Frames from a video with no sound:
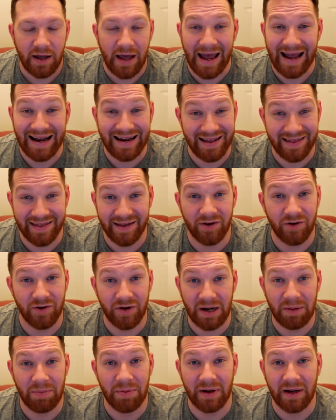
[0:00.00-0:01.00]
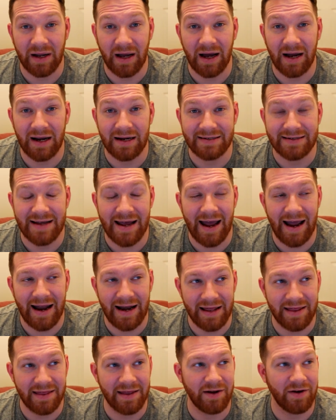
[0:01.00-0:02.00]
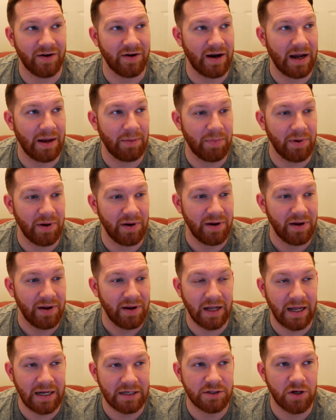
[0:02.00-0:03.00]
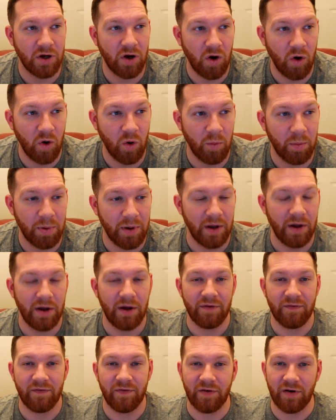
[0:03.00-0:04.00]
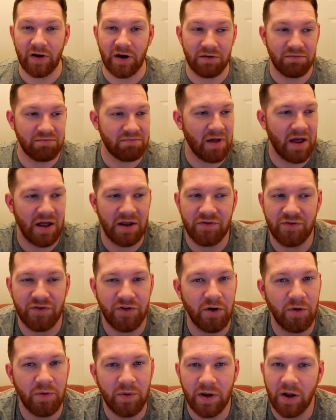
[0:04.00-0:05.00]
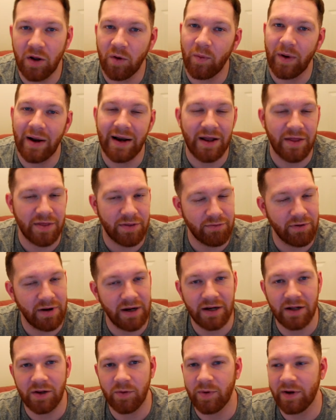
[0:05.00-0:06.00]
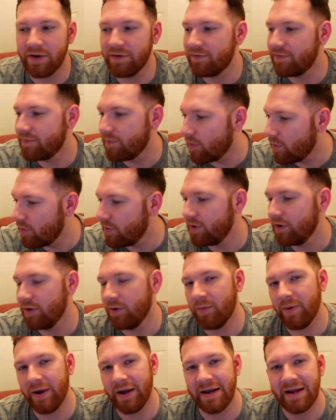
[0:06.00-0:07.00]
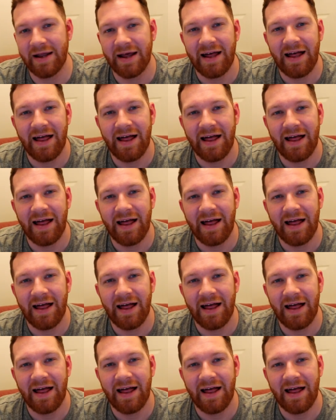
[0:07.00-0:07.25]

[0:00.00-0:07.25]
anything could happen, guys. Anything could happen. Let's hope for a 2-0 win, a 3-0 win, a 4-0 win.